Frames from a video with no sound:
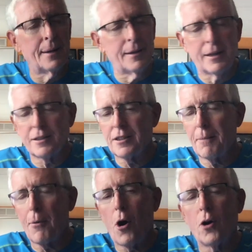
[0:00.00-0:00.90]
You could
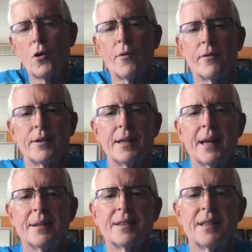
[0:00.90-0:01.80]
jump all over the
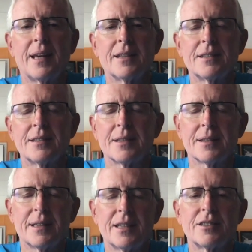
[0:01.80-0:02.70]
United States
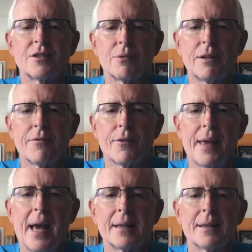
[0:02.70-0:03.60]
history for that.